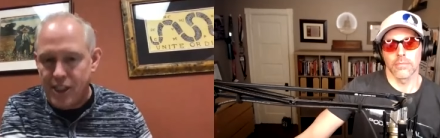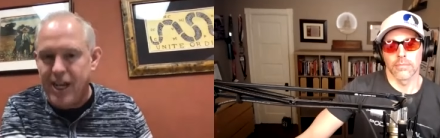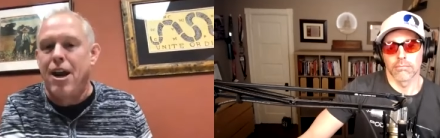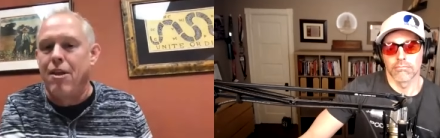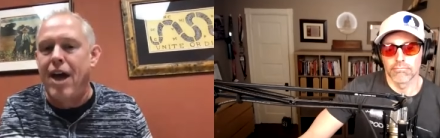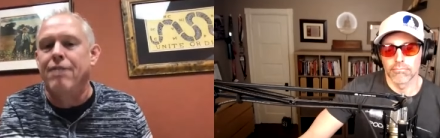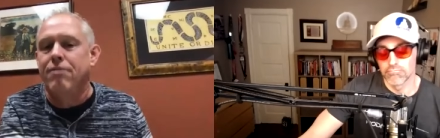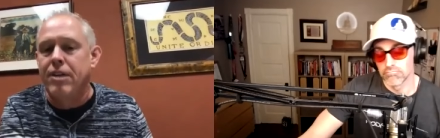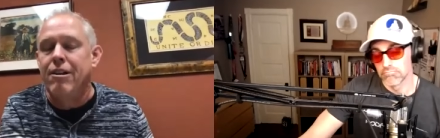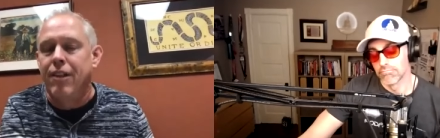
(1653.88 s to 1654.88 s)
Speaker 1: kind of that
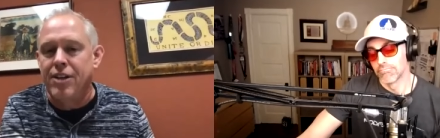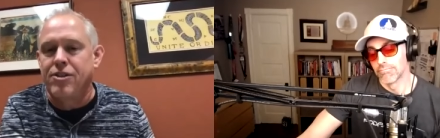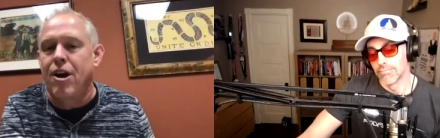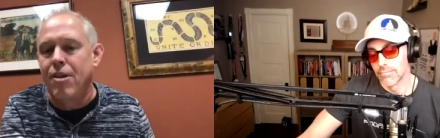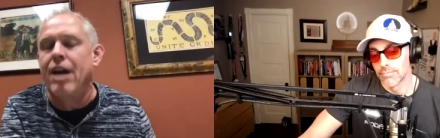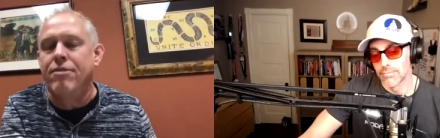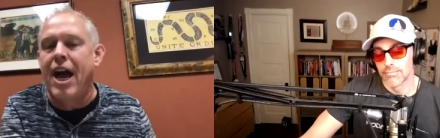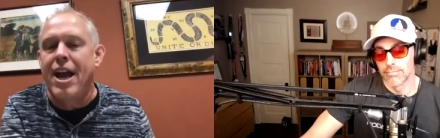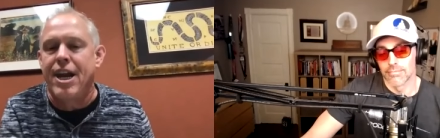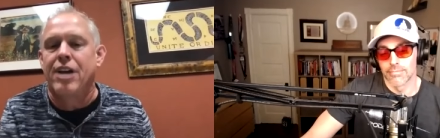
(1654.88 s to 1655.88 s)
eat less or that
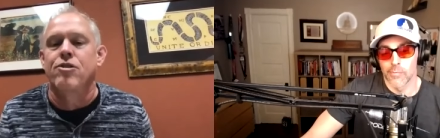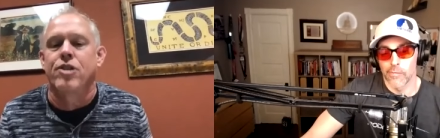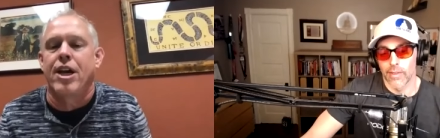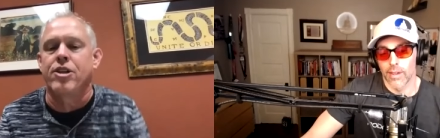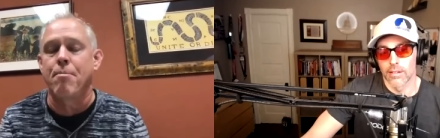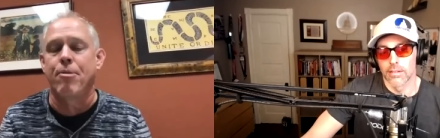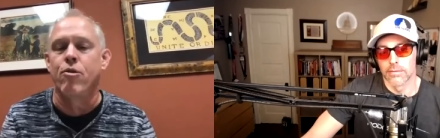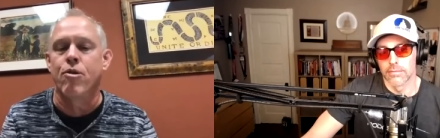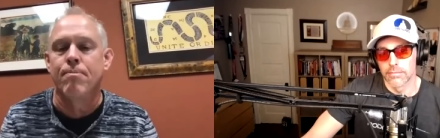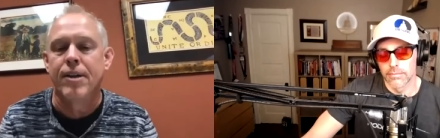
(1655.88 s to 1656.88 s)
diet and exercise kind of
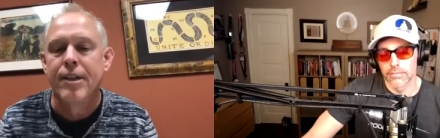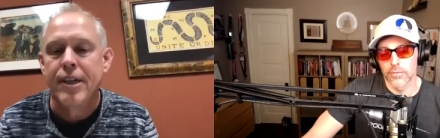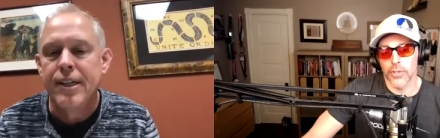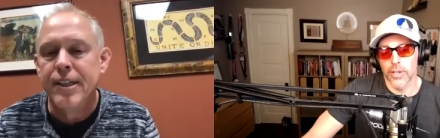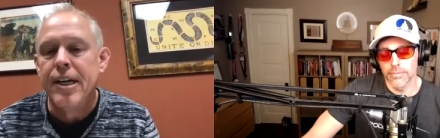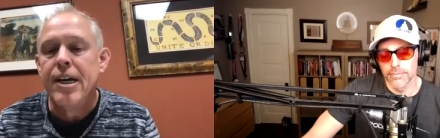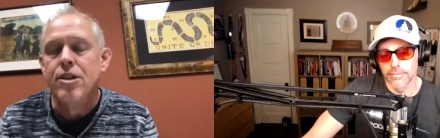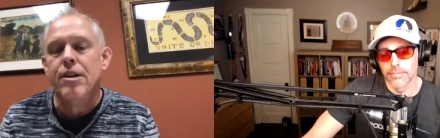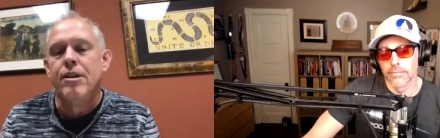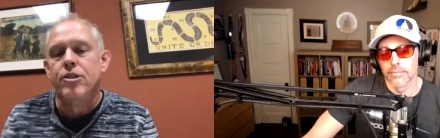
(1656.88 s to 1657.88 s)
group. Okay.
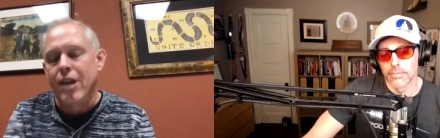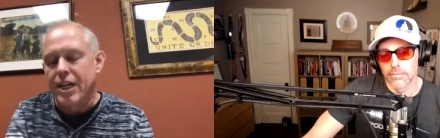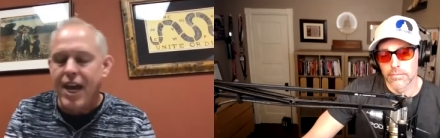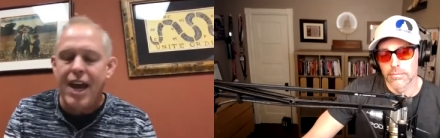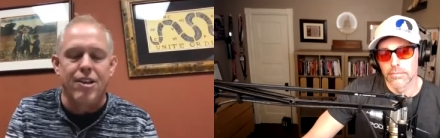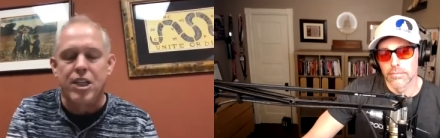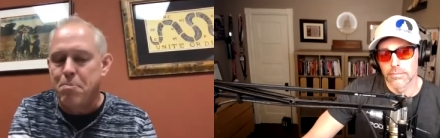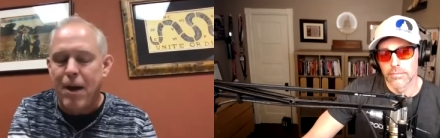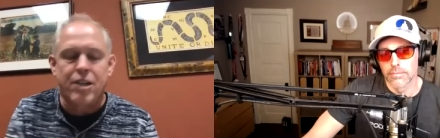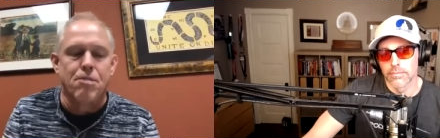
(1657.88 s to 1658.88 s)
So that's kind of the
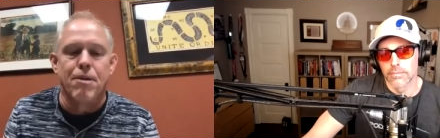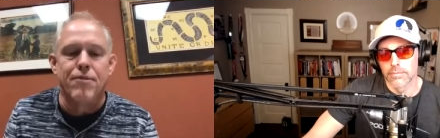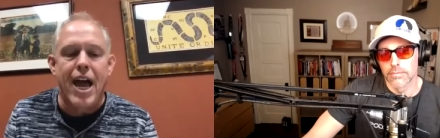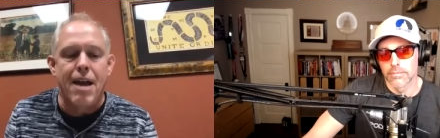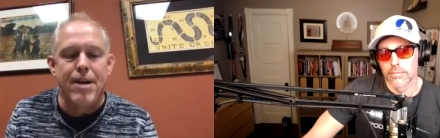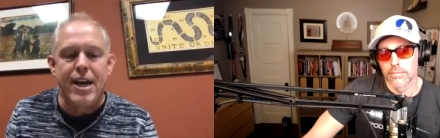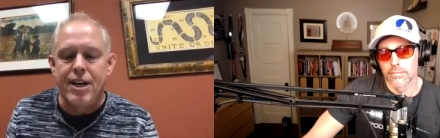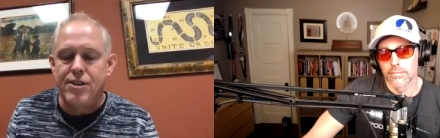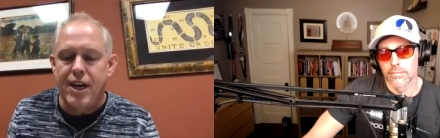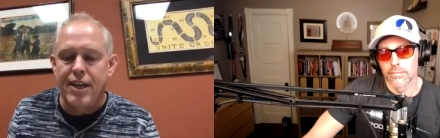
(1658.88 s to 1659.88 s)
spectrum of
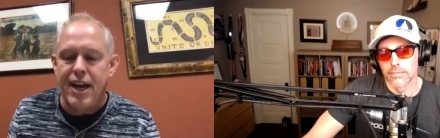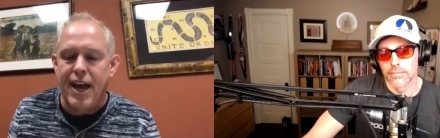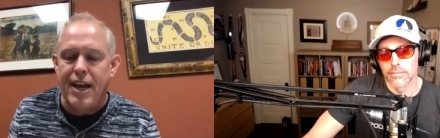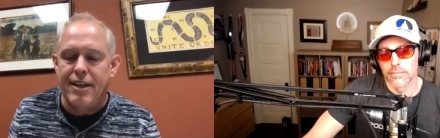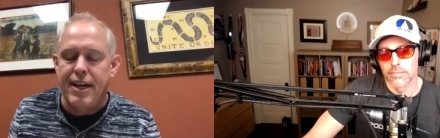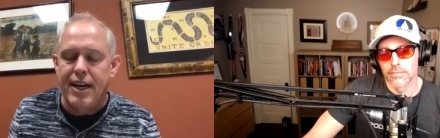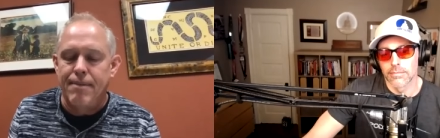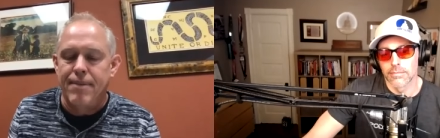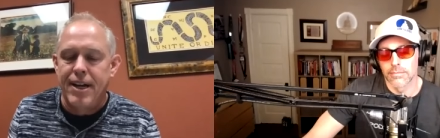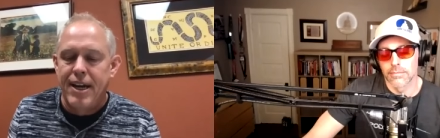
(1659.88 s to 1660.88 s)
diabetes. And, and,
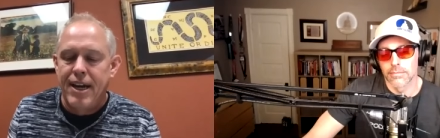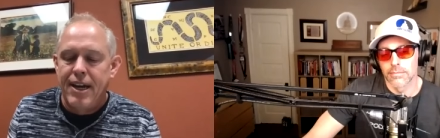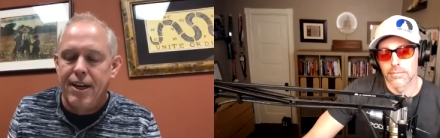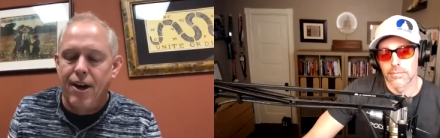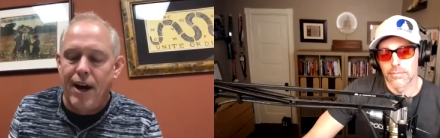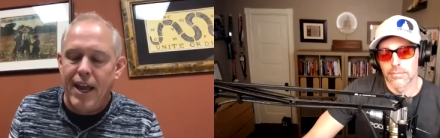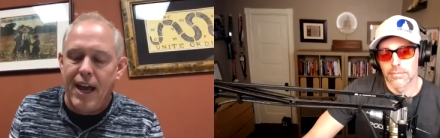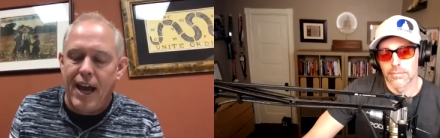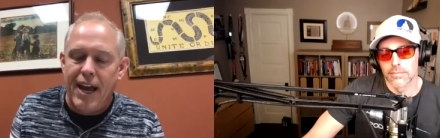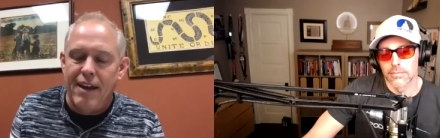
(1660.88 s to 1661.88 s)
um, you know, I,
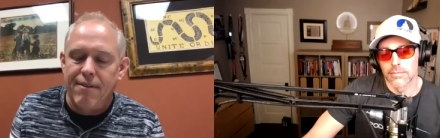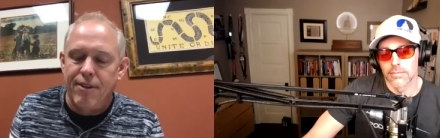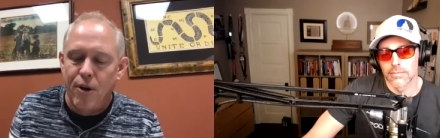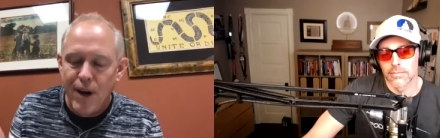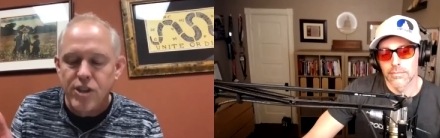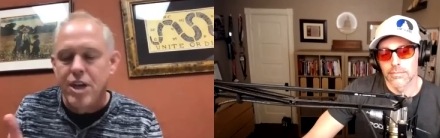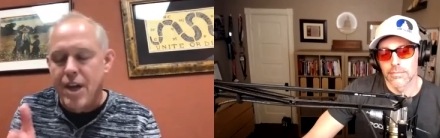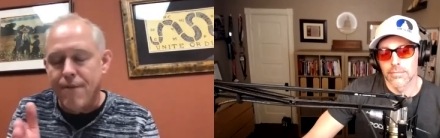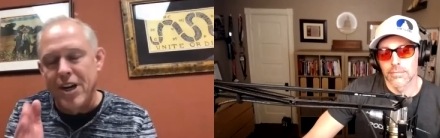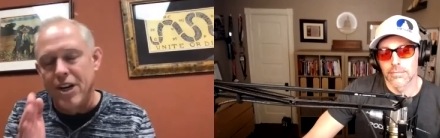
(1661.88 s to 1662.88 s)
I, there is a
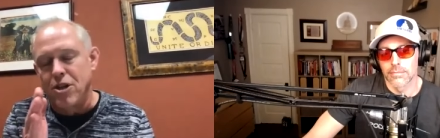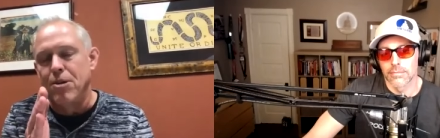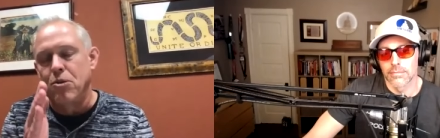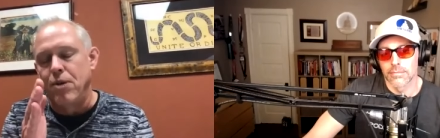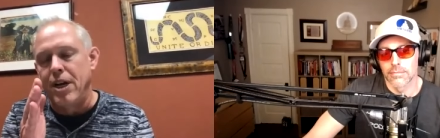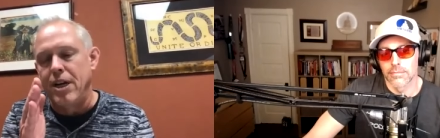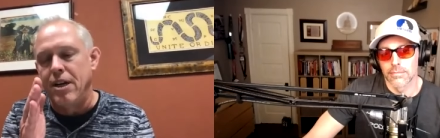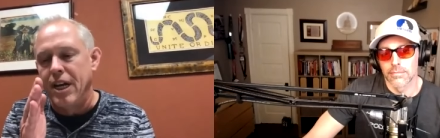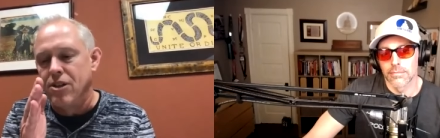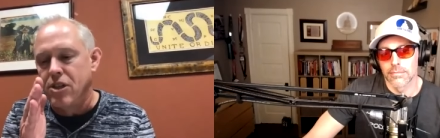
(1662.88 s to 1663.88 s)
definition between
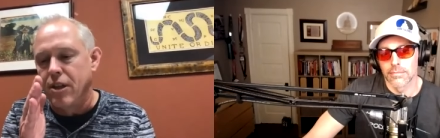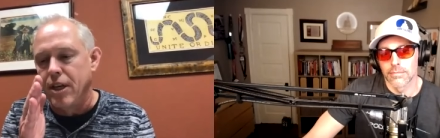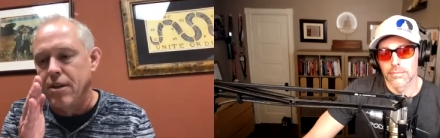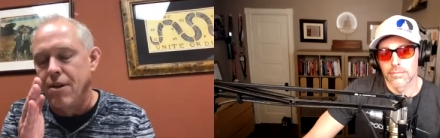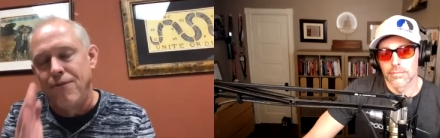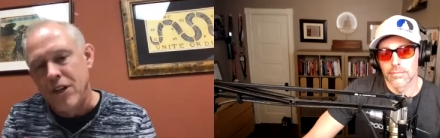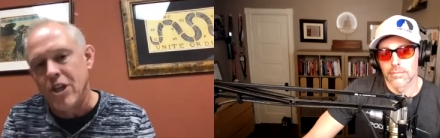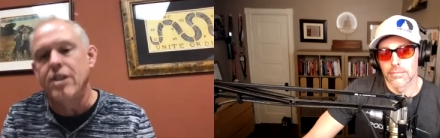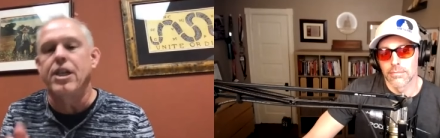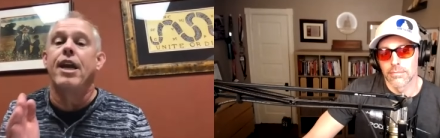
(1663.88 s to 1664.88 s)
insulin
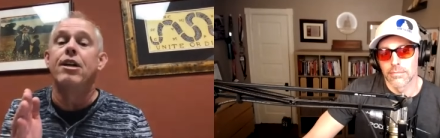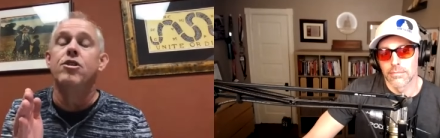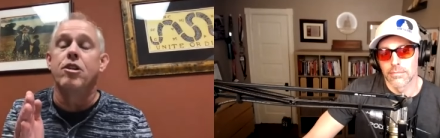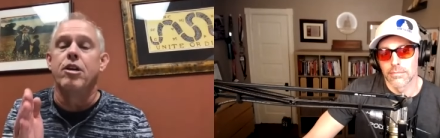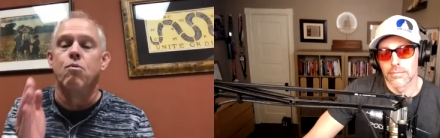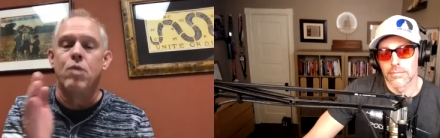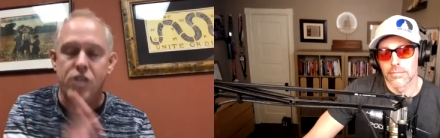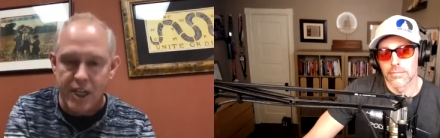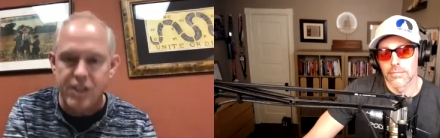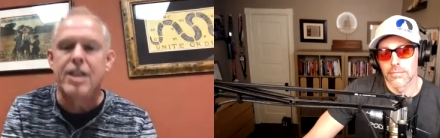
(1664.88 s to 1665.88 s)
deficient and insulin
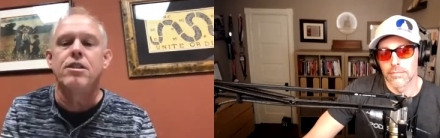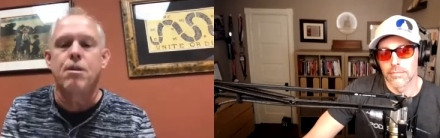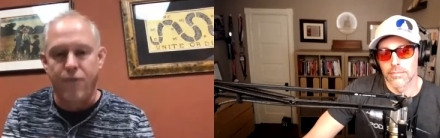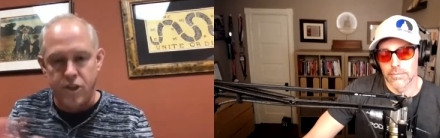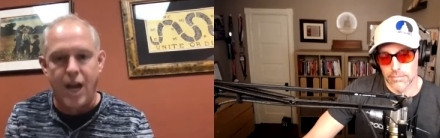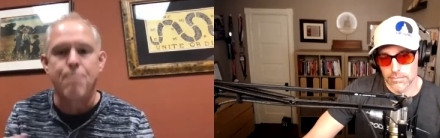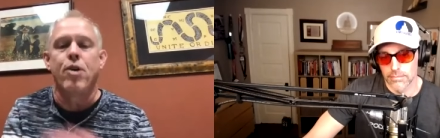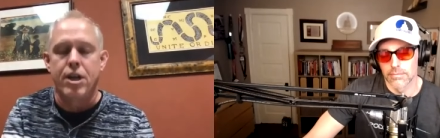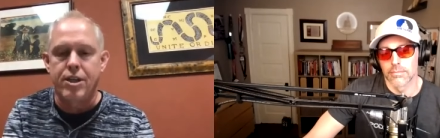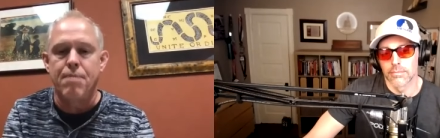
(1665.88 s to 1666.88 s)
resistance for type
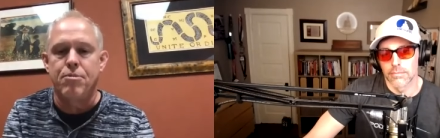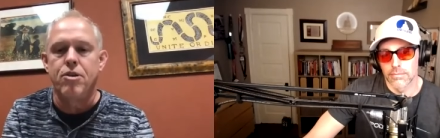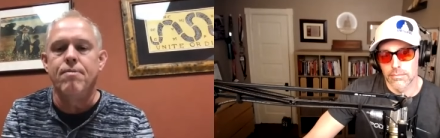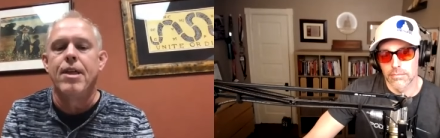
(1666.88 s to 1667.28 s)
one and type two.